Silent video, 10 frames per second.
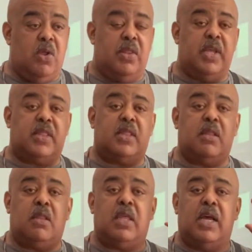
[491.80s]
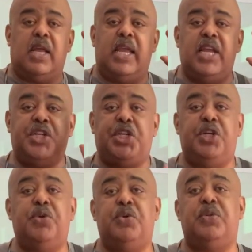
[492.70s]
the
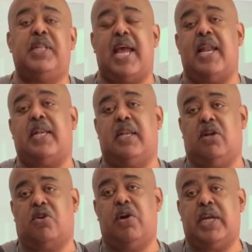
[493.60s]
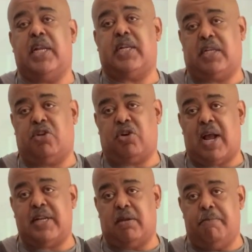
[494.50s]
issue that Cricut
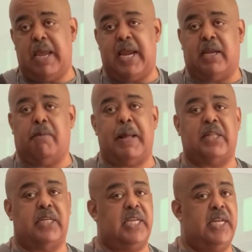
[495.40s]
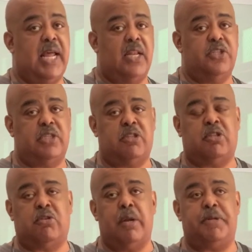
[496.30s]
tried to make about the $10
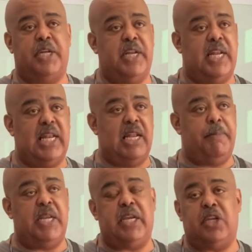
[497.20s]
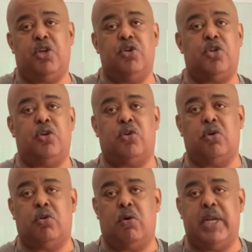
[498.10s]
subscription and limiting you
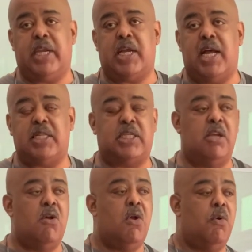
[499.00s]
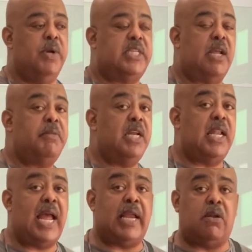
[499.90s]
to 20 cuts, with something
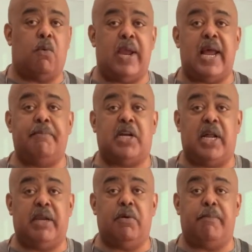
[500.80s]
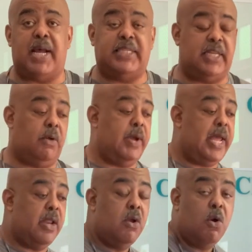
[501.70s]
like the way I'm cutting with my
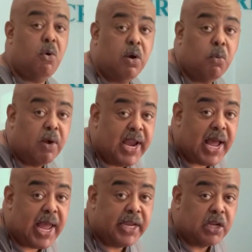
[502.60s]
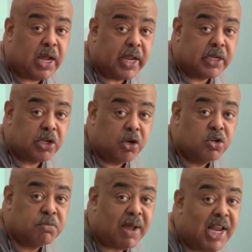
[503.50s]
silhouette or the way I
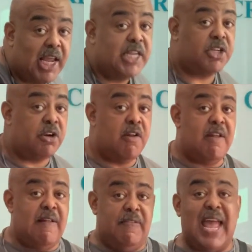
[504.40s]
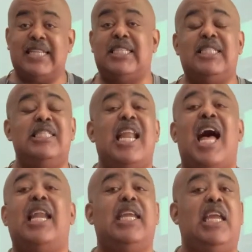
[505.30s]
use my laser, that's
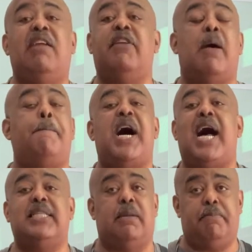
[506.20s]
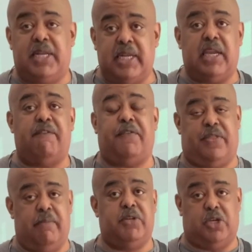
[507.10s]
not even a possibility for
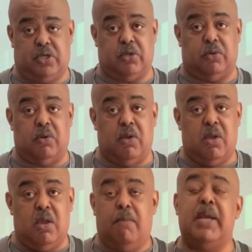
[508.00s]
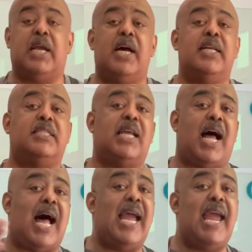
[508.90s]
them to do. Because
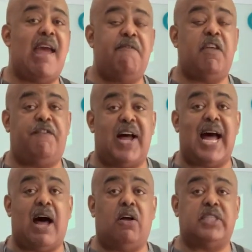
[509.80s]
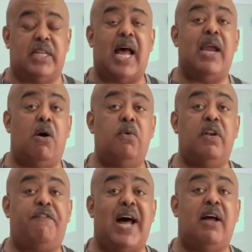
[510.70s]
I have the files, and I own
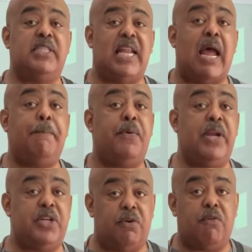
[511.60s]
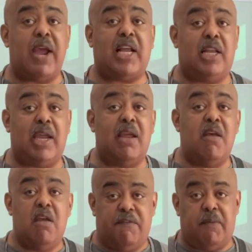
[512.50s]
the files, and I print directly
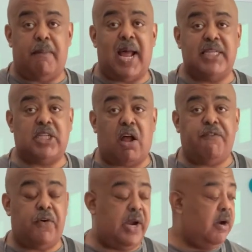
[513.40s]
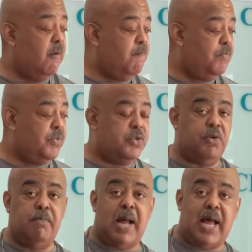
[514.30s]
from my software
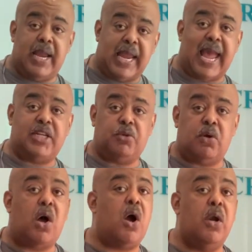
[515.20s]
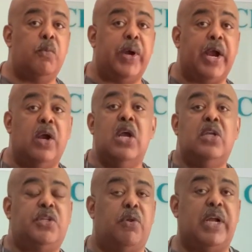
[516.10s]
to my actual hardware.
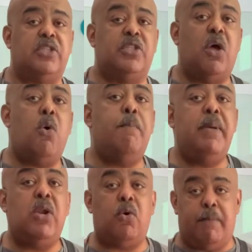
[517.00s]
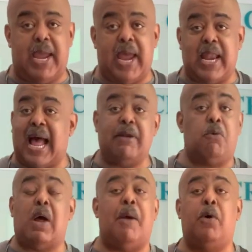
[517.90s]
So there's no middleman.
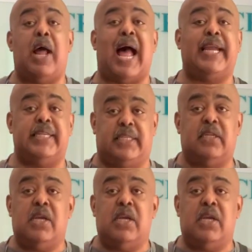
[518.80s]
I could